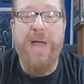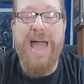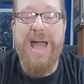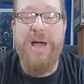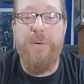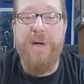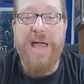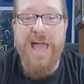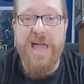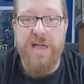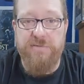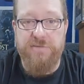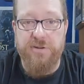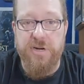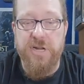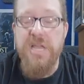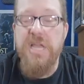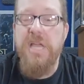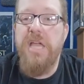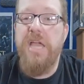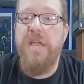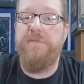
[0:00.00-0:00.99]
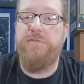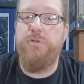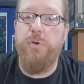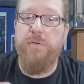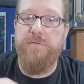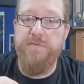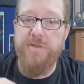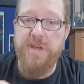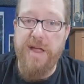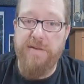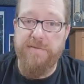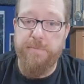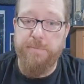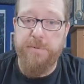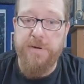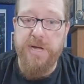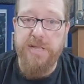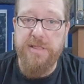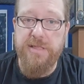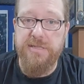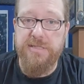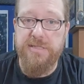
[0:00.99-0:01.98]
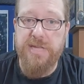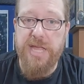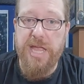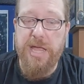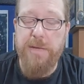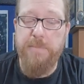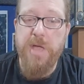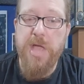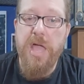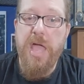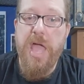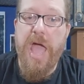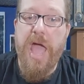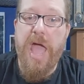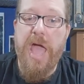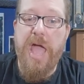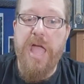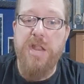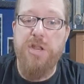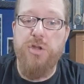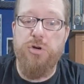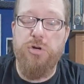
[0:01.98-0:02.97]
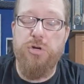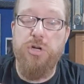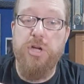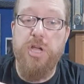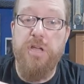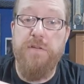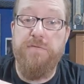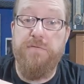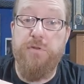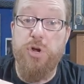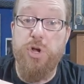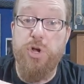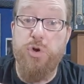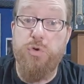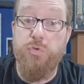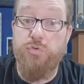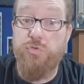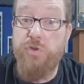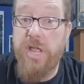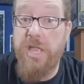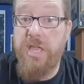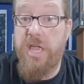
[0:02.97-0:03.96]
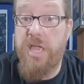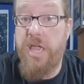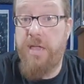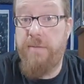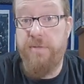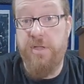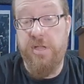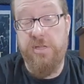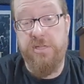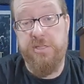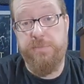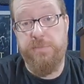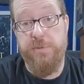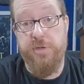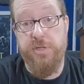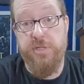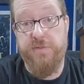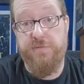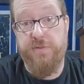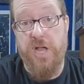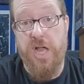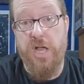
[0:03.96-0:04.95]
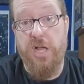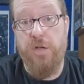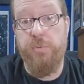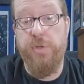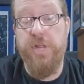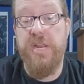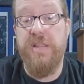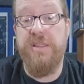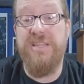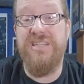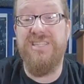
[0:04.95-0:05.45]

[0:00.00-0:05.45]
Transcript: However, if you have never played this game and you're looking for a great gaming experience for Halloween,